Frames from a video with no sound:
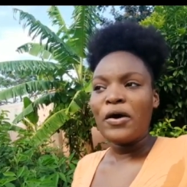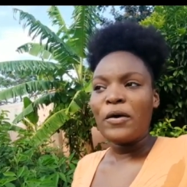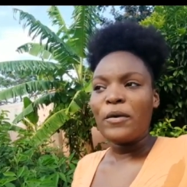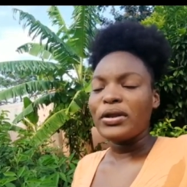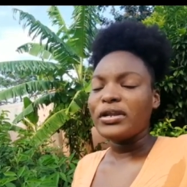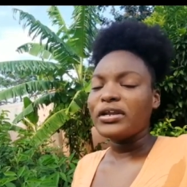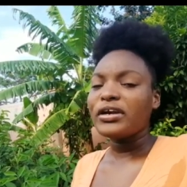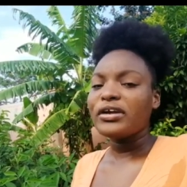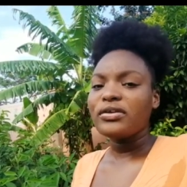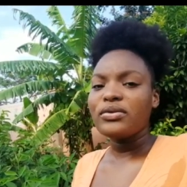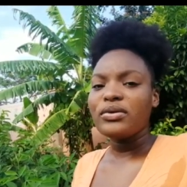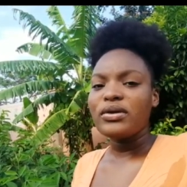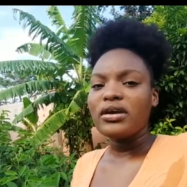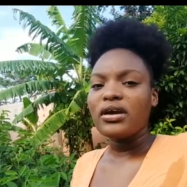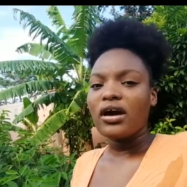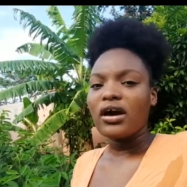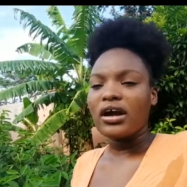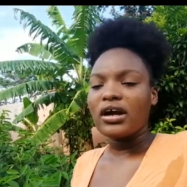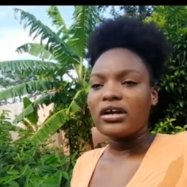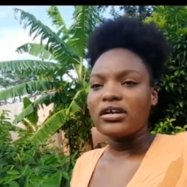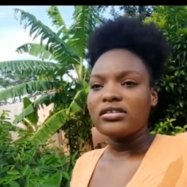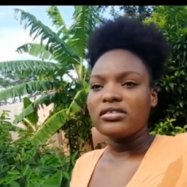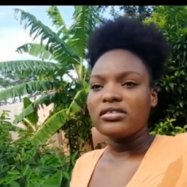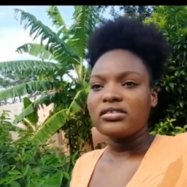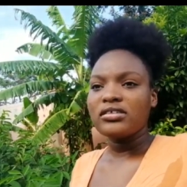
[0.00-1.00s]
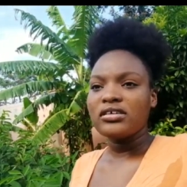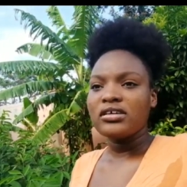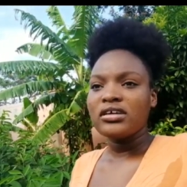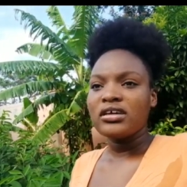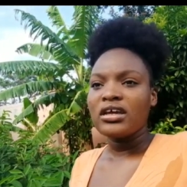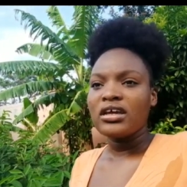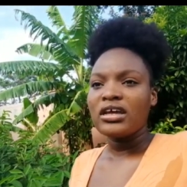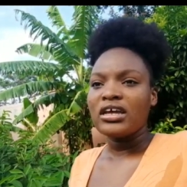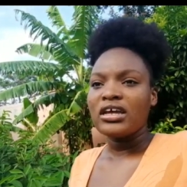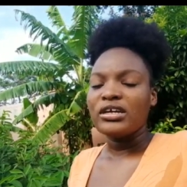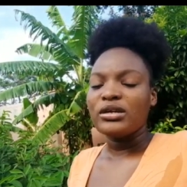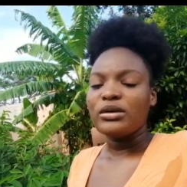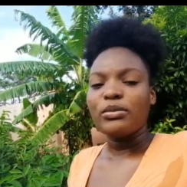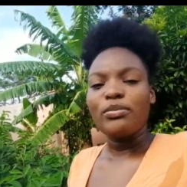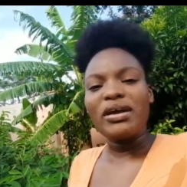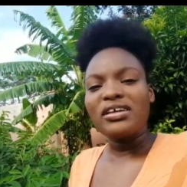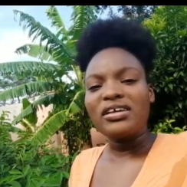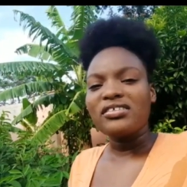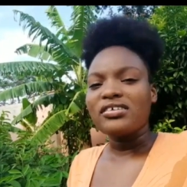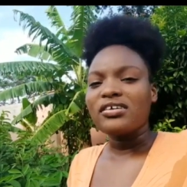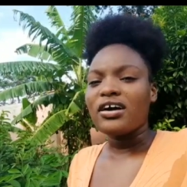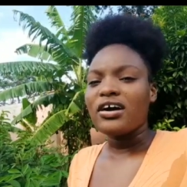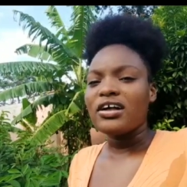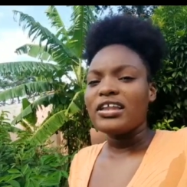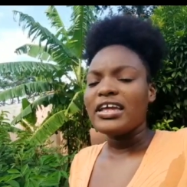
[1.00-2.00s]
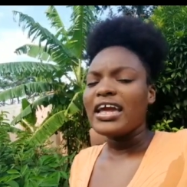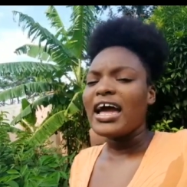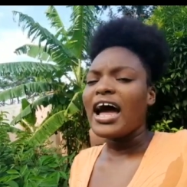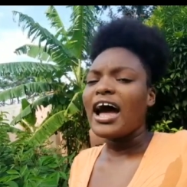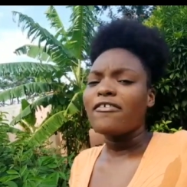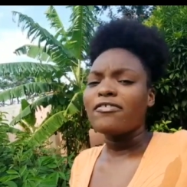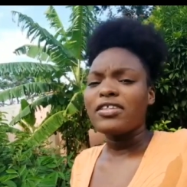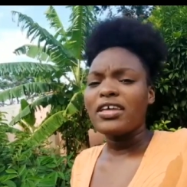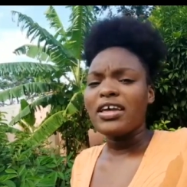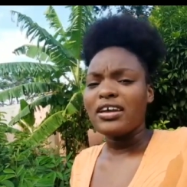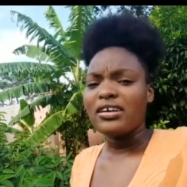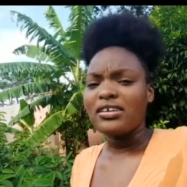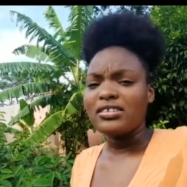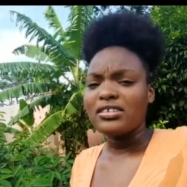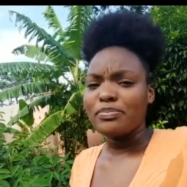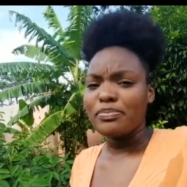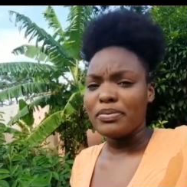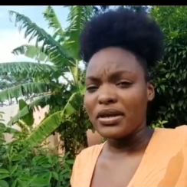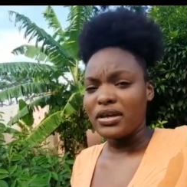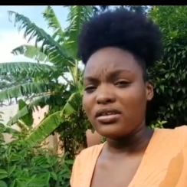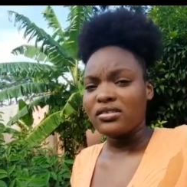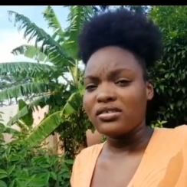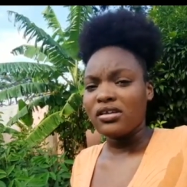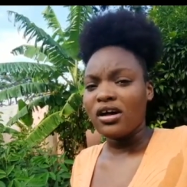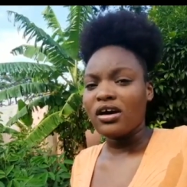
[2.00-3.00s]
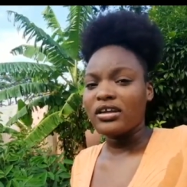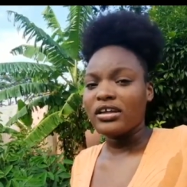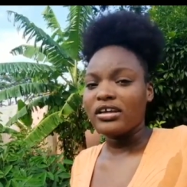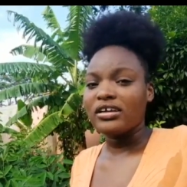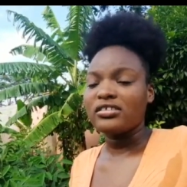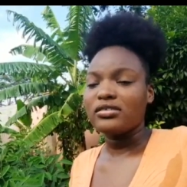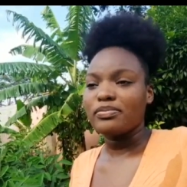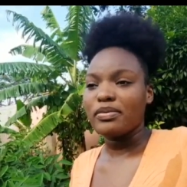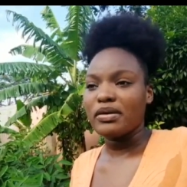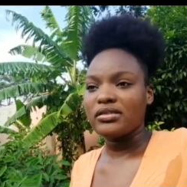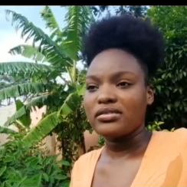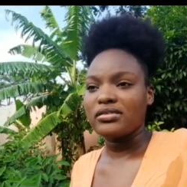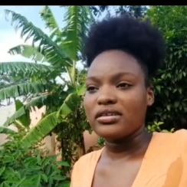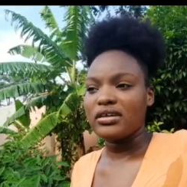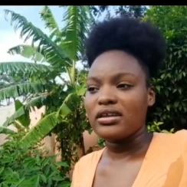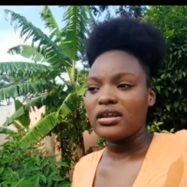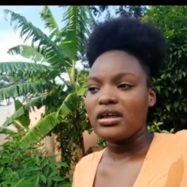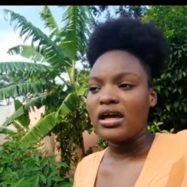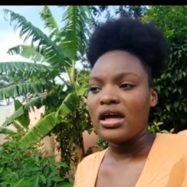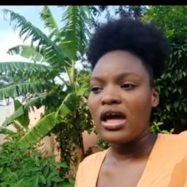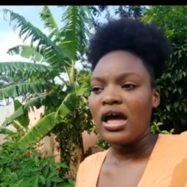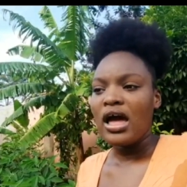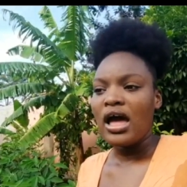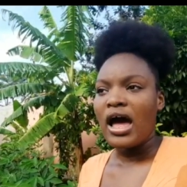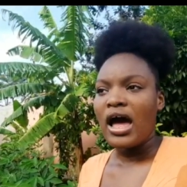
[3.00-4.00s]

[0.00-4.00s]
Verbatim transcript: when you're doing art you basically have to expect the unexpected